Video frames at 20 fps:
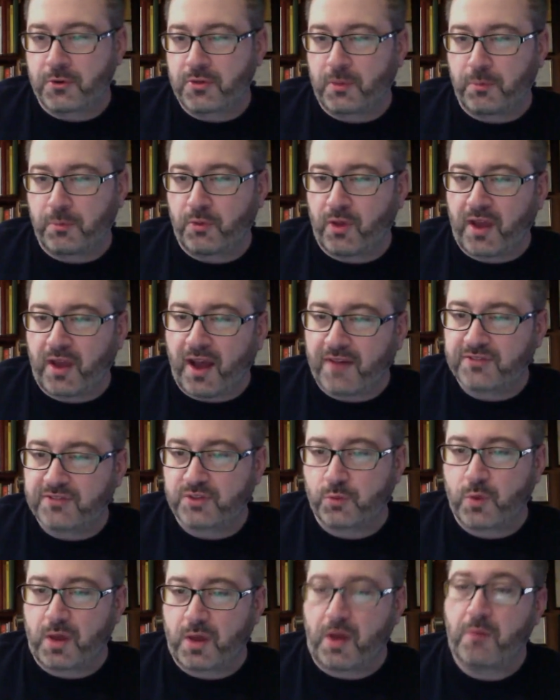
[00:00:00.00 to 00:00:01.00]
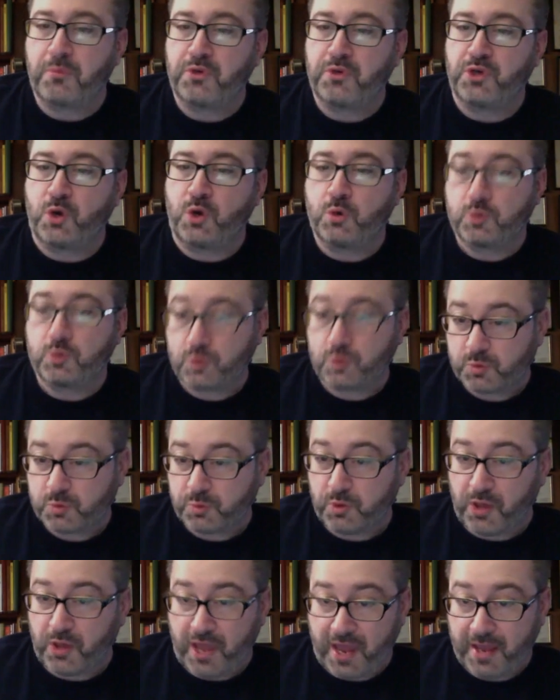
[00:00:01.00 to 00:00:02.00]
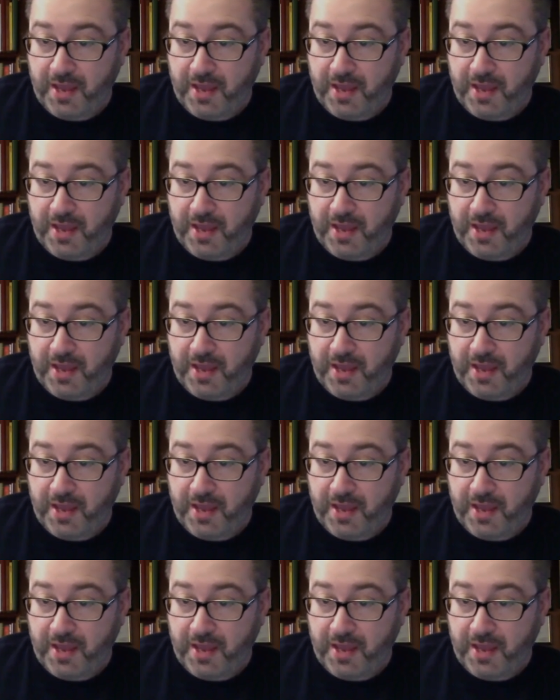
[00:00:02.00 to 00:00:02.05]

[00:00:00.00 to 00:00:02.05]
in the playoffs the way Jones was playing.